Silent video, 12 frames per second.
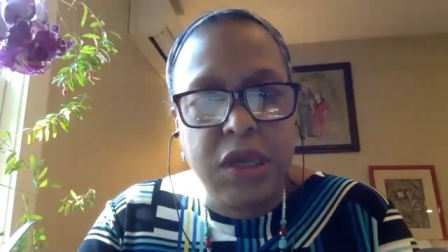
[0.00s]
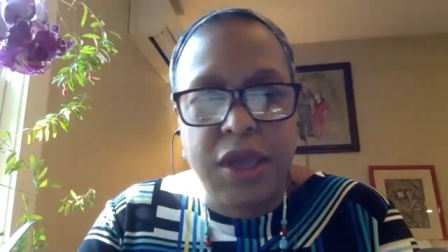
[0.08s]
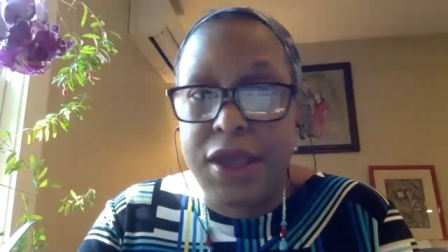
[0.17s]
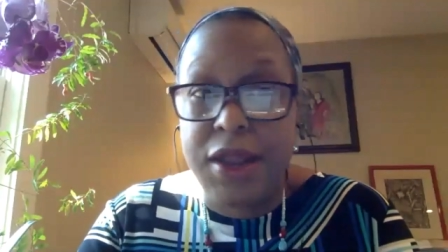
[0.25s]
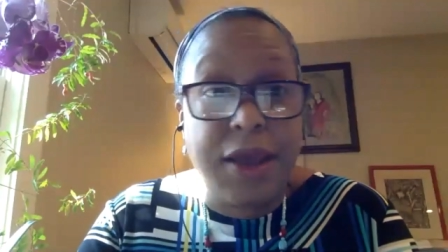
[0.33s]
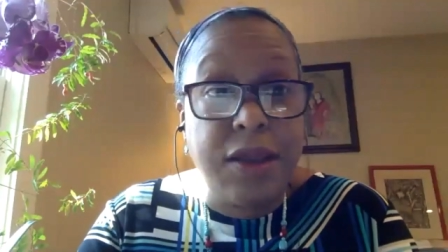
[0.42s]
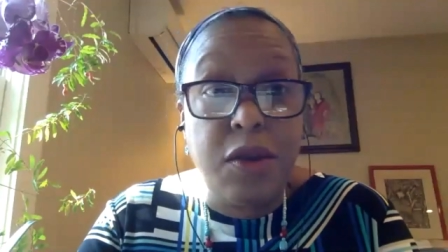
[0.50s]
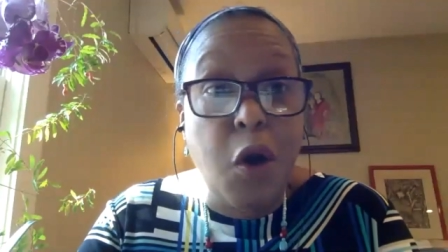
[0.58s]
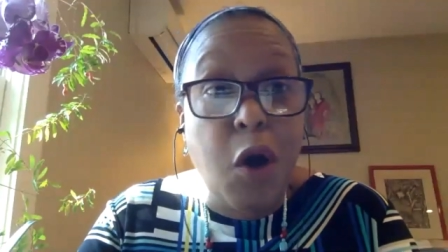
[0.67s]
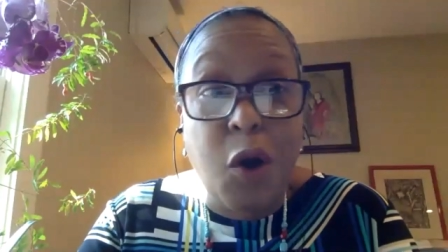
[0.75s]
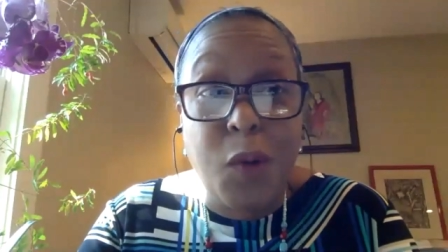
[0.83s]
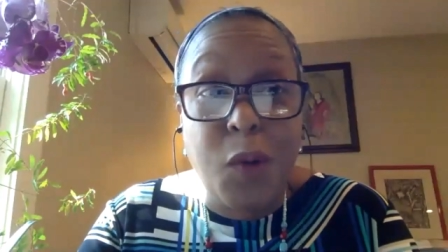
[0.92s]
And I
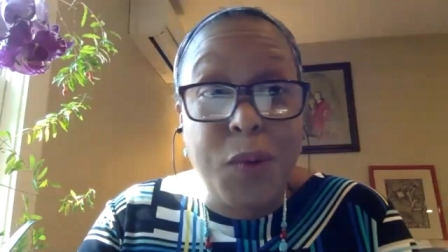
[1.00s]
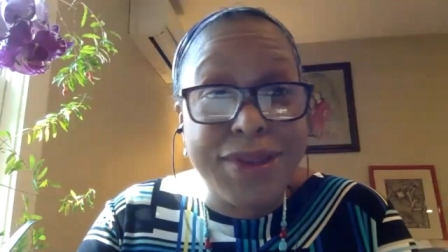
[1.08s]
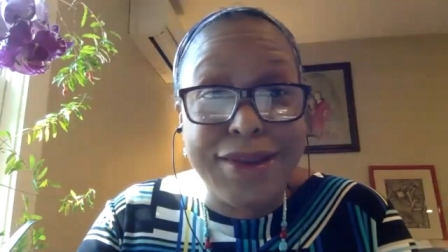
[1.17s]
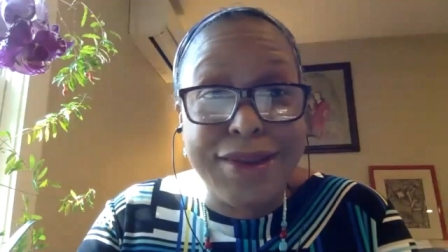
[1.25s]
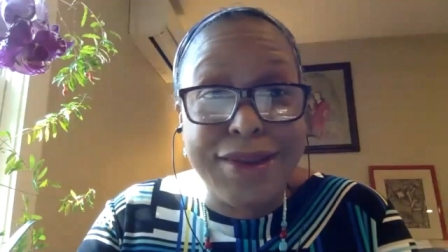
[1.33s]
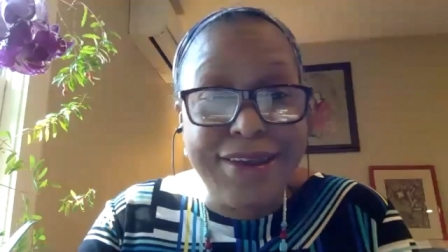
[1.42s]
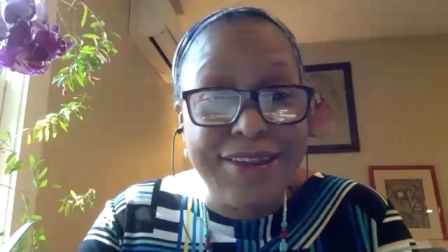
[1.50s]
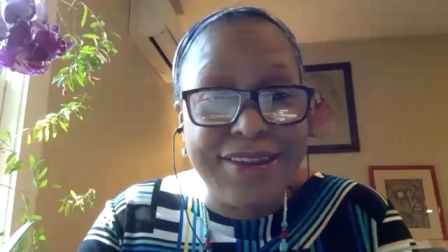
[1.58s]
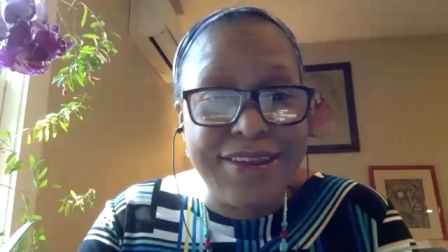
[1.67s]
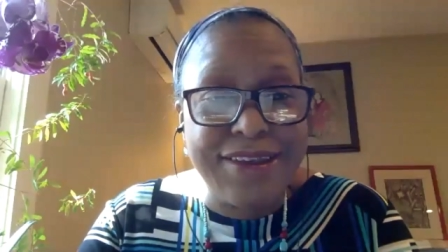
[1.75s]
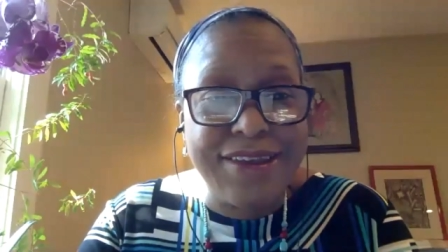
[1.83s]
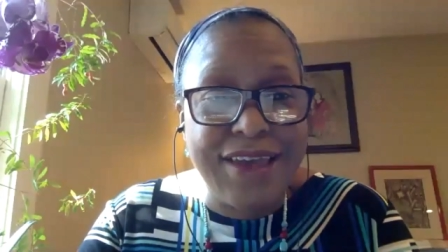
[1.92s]
know it's not
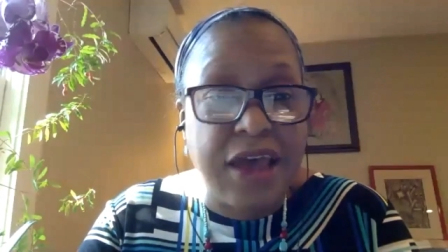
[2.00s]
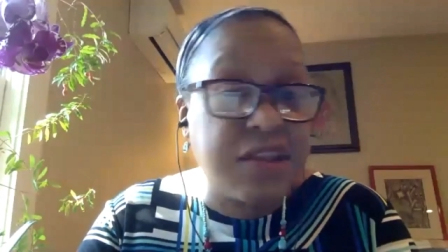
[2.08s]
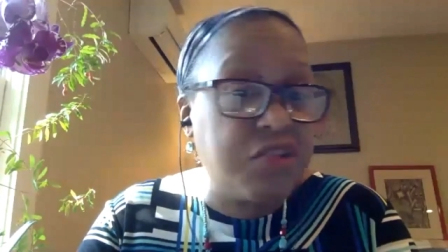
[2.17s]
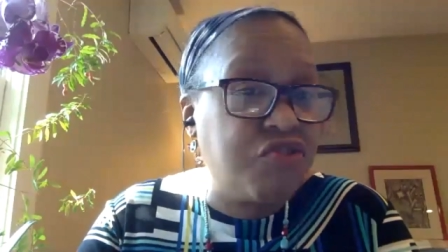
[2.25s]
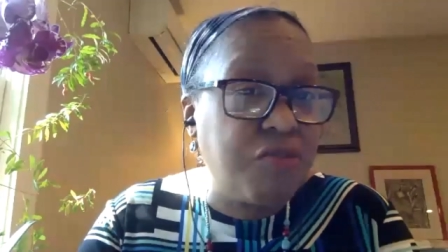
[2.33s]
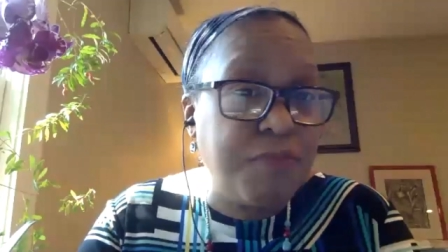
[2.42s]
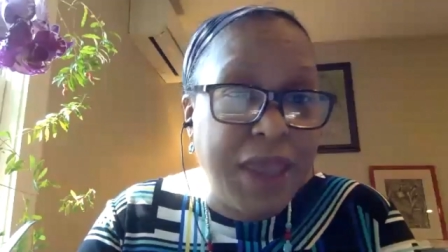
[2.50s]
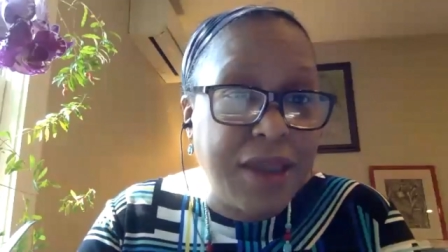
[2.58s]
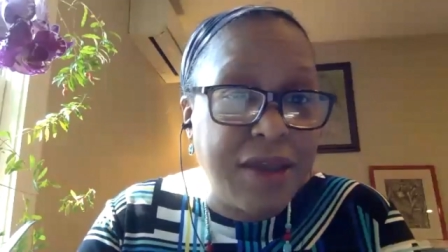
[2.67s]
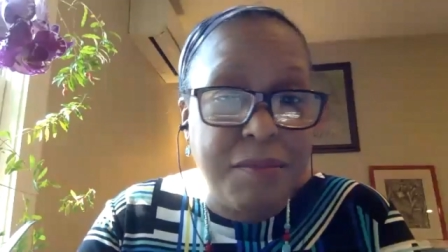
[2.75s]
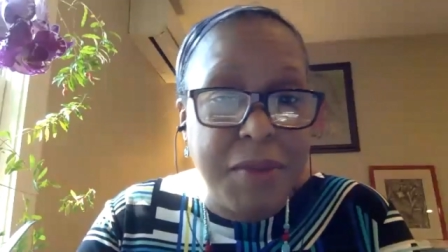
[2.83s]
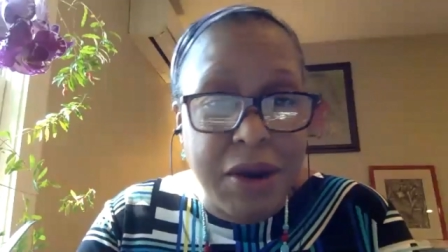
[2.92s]
easy. As a
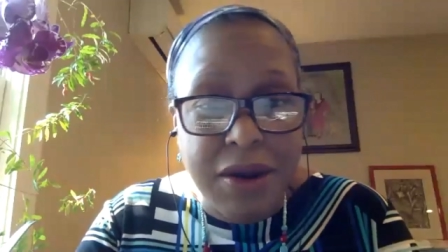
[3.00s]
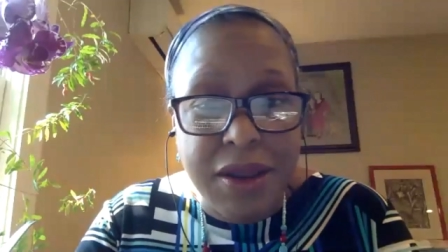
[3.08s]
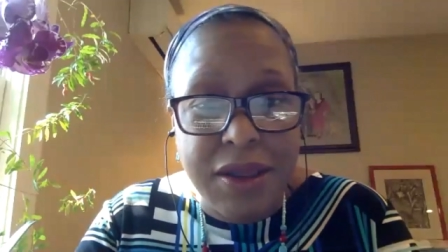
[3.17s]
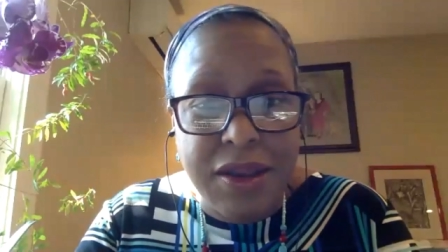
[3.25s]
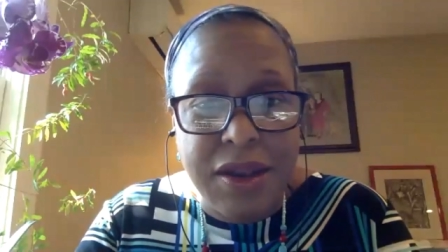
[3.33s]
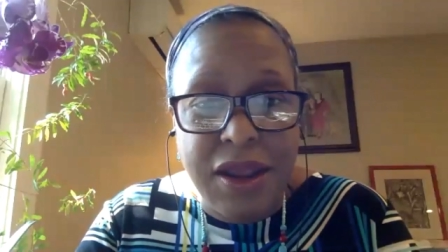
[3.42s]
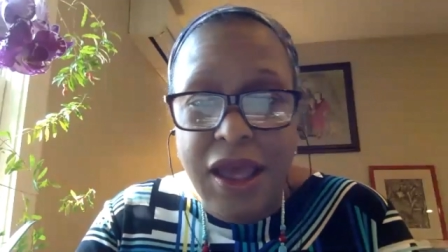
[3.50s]
Jamaican American,